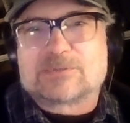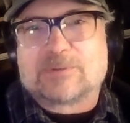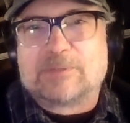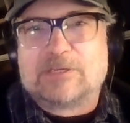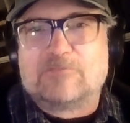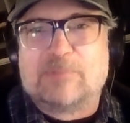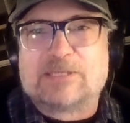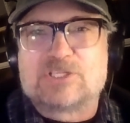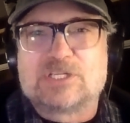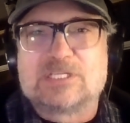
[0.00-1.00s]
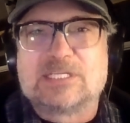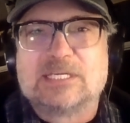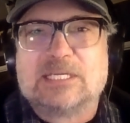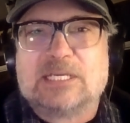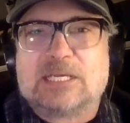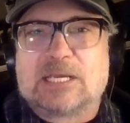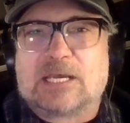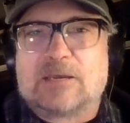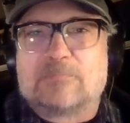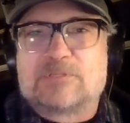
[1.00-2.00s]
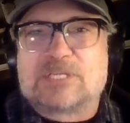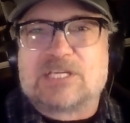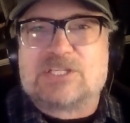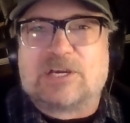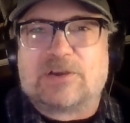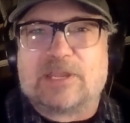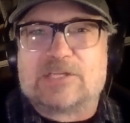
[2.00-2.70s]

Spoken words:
So I mean, you've mentioned stationary